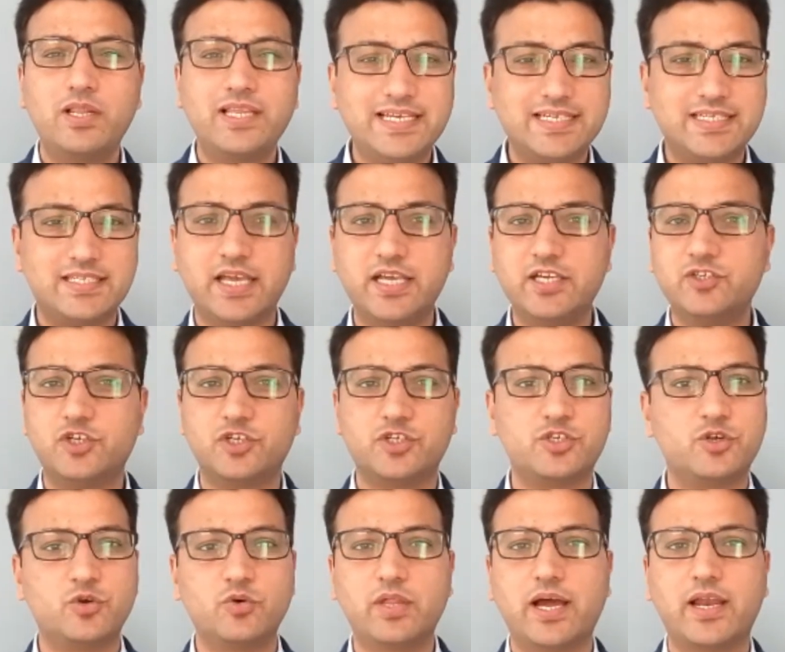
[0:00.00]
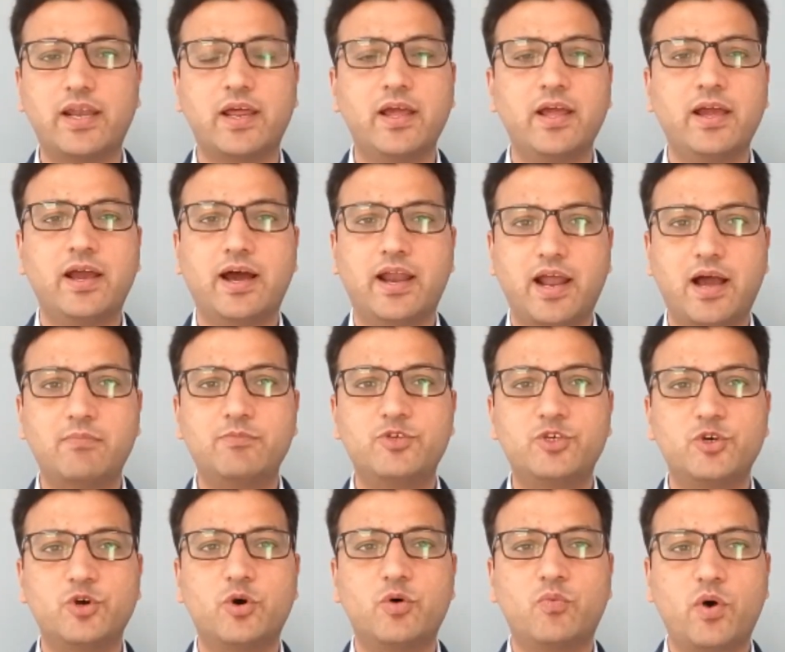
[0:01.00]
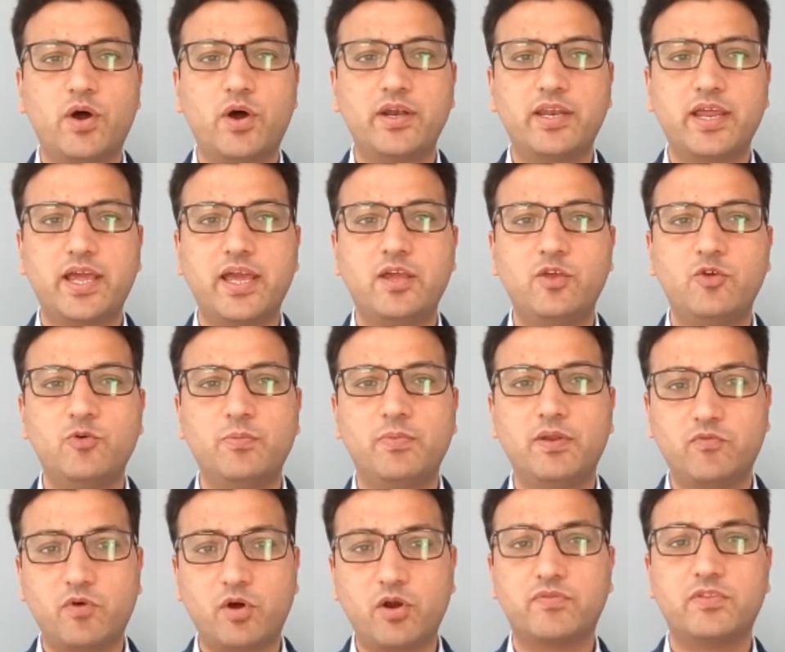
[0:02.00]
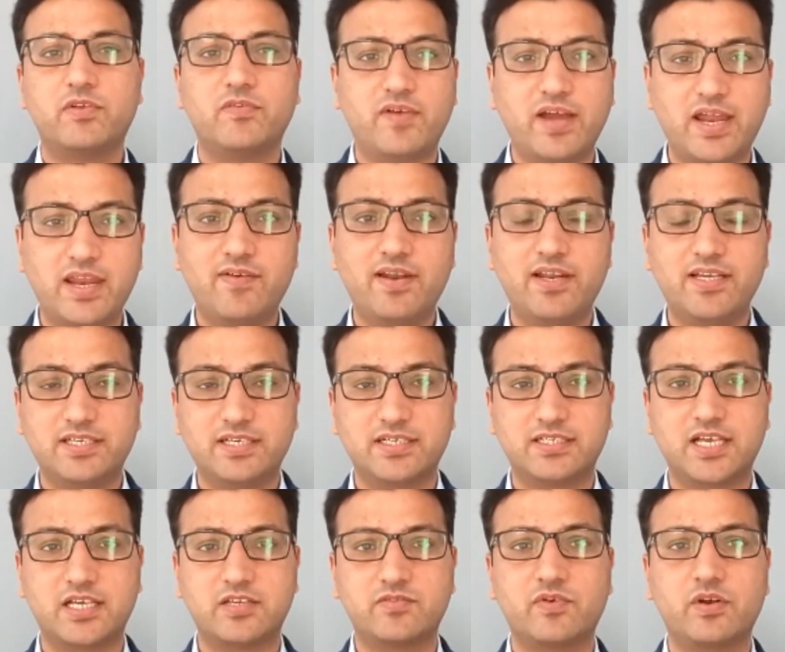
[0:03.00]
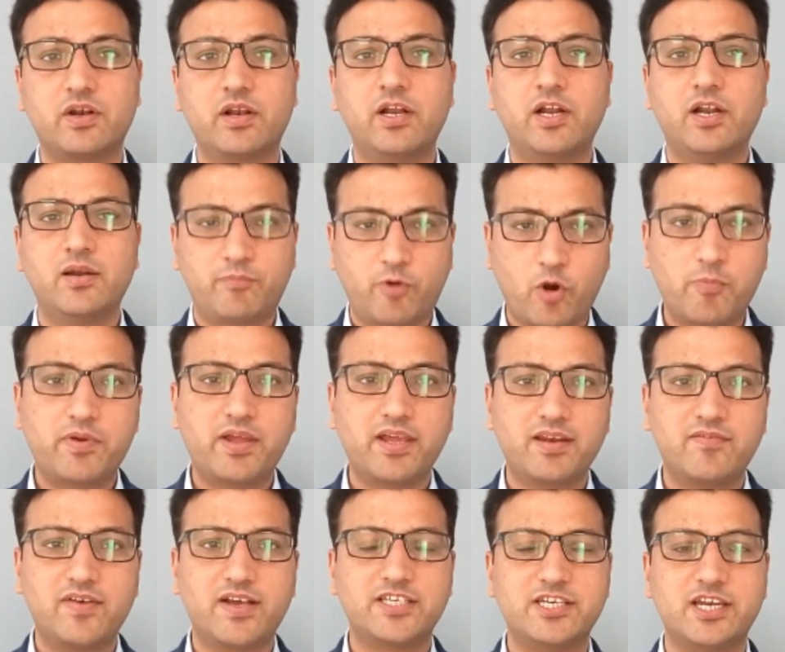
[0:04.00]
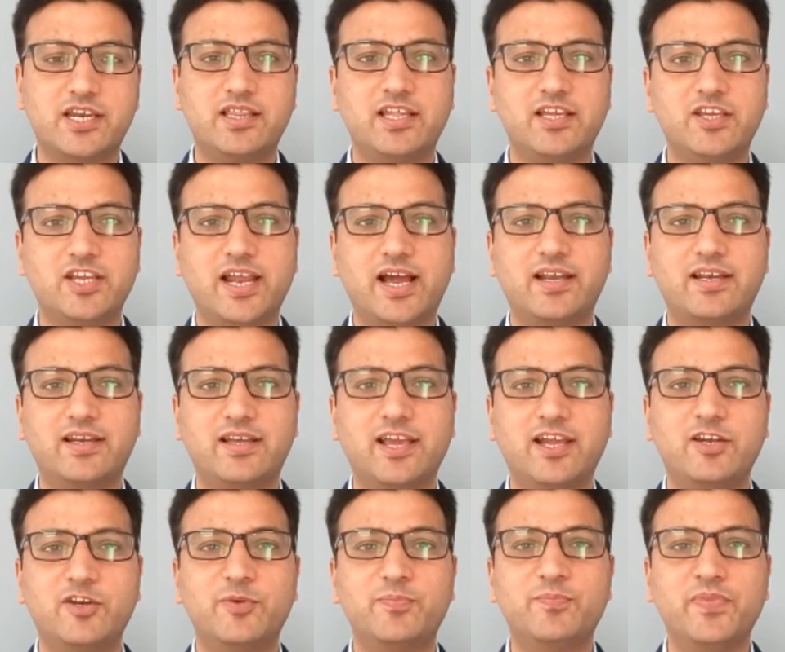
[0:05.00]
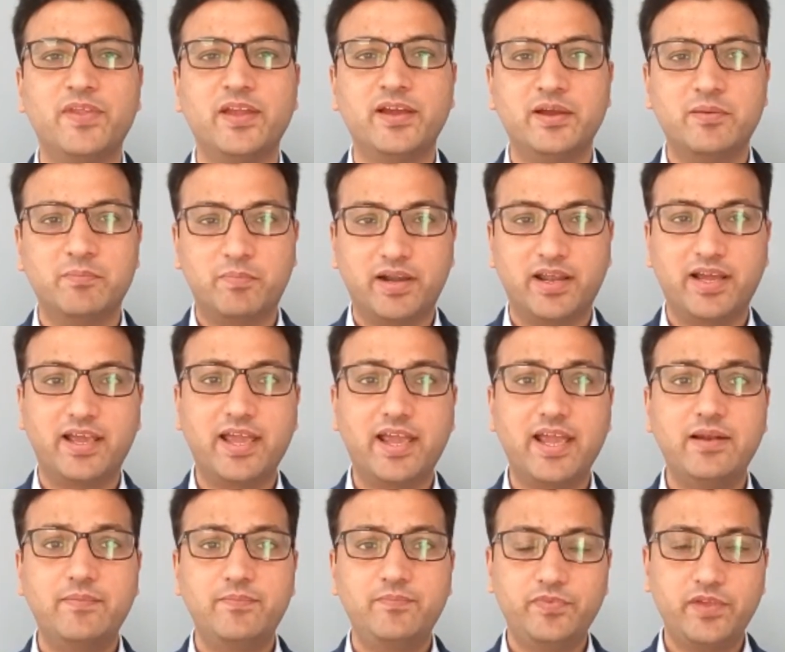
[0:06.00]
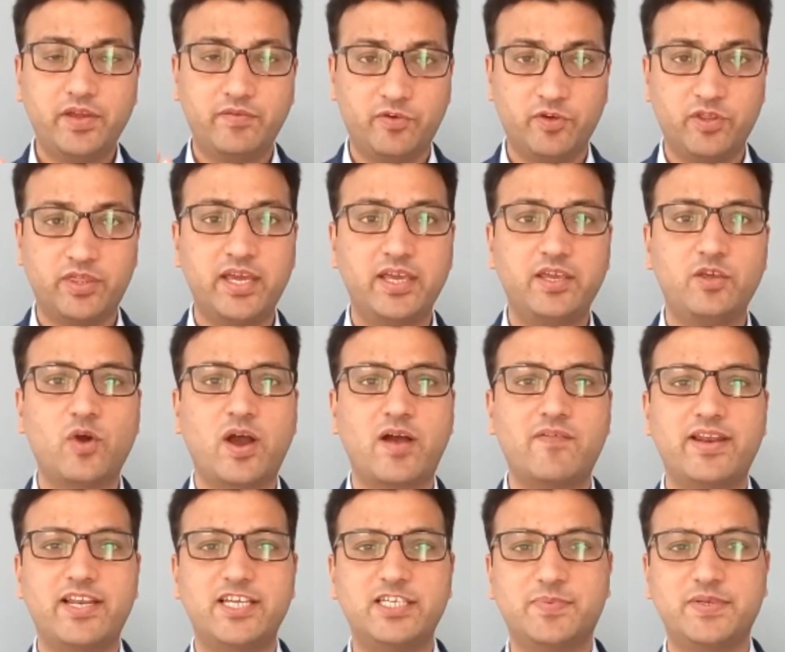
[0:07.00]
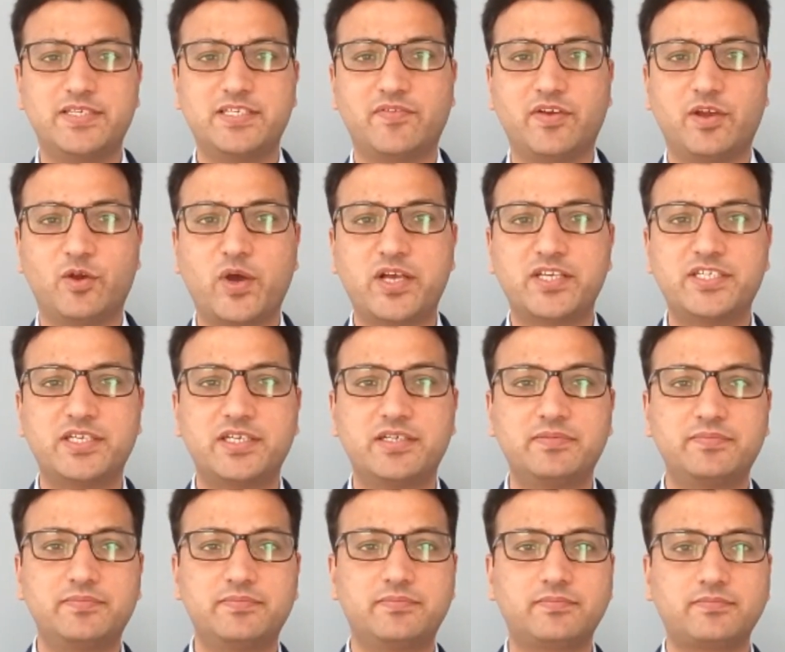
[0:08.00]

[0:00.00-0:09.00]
these things. Just do that, and I'm sure one day you'll be one of the very, very successful property investor in the United Kingdom. But again, if you think you have any specific question,